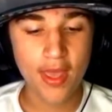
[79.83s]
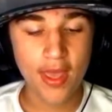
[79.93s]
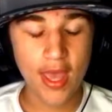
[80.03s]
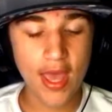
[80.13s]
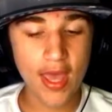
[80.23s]

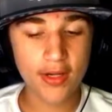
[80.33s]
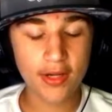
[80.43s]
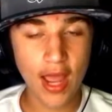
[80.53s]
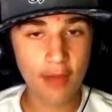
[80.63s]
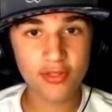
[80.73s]
And
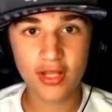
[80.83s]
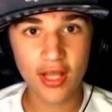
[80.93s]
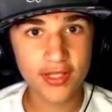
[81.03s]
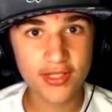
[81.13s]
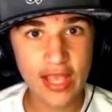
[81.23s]
I was
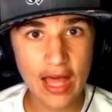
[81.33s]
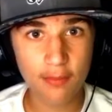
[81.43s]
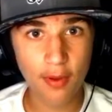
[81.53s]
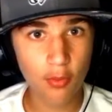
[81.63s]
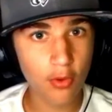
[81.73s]
glad to see Alec
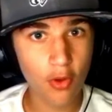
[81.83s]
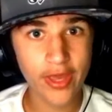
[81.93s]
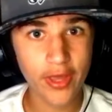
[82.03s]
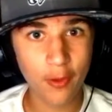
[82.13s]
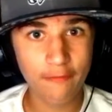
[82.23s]
Bohm go the
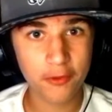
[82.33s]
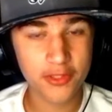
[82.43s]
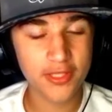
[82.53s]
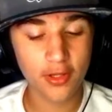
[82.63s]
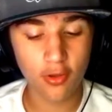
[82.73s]
other way for a
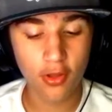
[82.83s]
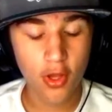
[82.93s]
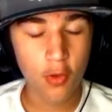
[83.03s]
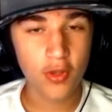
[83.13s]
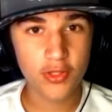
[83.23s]
single,
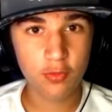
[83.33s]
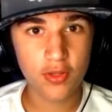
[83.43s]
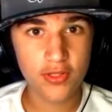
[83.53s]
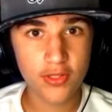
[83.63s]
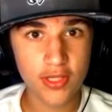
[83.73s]
which
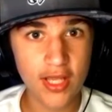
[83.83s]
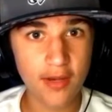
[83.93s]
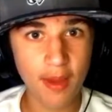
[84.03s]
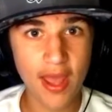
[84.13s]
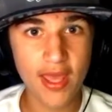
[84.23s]
was needed
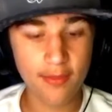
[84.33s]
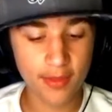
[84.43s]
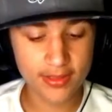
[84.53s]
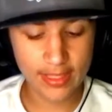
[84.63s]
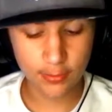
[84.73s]
by him
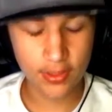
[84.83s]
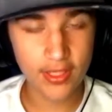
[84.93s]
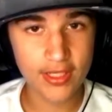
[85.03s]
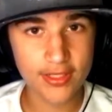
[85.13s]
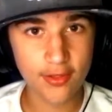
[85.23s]
because that's what he
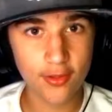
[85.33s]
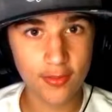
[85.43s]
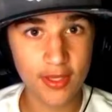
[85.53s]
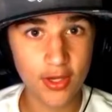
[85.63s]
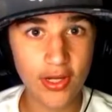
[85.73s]
needs to do to
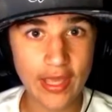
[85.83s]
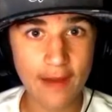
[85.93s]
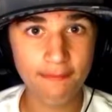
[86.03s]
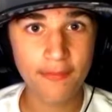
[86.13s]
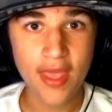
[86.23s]
be good
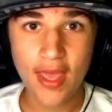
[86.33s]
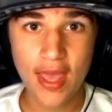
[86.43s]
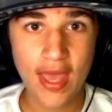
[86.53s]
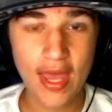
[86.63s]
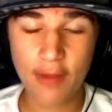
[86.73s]
again.
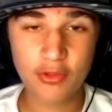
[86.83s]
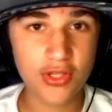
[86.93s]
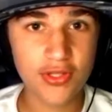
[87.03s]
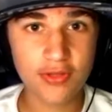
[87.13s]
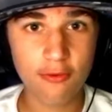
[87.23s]
And I was
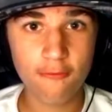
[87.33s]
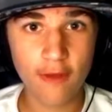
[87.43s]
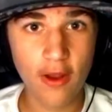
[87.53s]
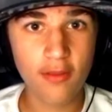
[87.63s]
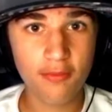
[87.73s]
just
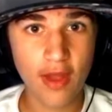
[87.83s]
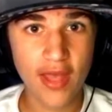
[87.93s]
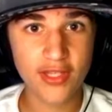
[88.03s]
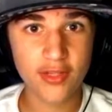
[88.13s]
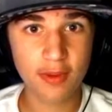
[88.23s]
very
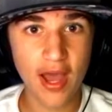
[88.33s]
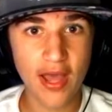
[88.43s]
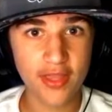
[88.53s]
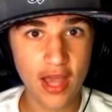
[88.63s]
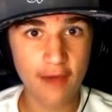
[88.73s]
impressed
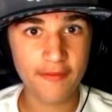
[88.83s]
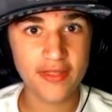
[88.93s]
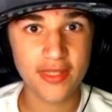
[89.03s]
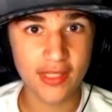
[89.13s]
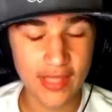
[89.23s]
by the
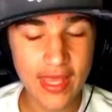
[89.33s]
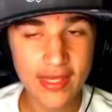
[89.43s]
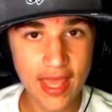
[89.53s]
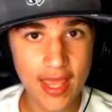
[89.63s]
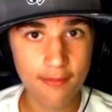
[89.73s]
offense in the late
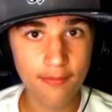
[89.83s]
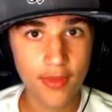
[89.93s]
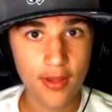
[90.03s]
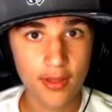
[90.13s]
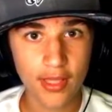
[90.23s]
game,
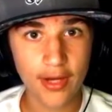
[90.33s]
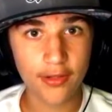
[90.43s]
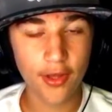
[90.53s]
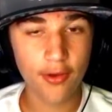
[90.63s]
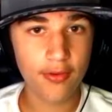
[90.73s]
let
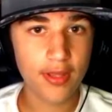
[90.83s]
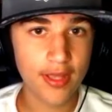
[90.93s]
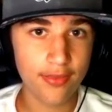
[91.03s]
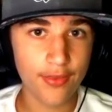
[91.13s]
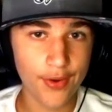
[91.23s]
alone
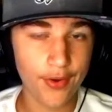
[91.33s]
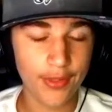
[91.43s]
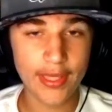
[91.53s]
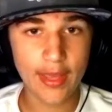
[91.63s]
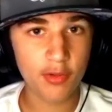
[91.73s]
in the
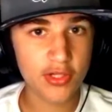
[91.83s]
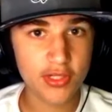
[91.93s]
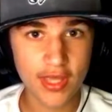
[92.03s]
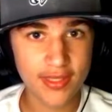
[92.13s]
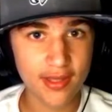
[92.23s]
early game, which
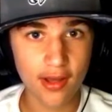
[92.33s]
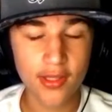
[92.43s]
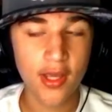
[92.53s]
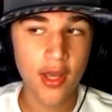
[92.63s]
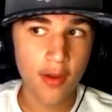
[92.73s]
they
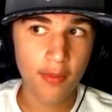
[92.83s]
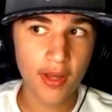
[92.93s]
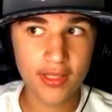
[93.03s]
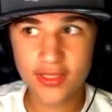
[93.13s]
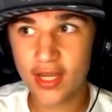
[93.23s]
sucked.
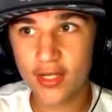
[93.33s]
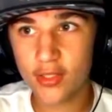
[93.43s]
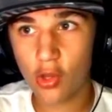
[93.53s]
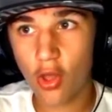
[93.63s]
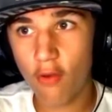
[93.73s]
But let's get
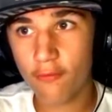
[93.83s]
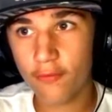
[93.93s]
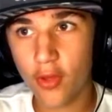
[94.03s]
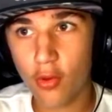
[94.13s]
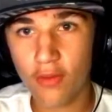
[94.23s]
into the
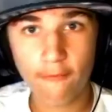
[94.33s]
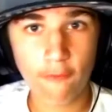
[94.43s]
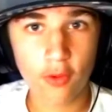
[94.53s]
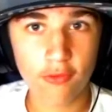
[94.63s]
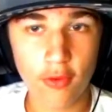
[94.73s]
overview of the
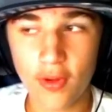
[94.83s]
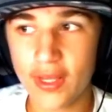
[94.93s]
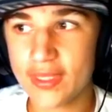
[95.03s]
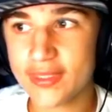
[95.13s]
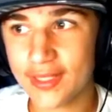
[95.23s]
4-3 win
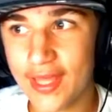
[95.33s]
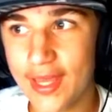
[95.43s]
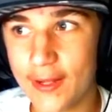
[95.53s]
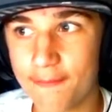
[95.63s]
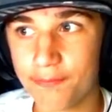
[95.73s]
against Atlanta.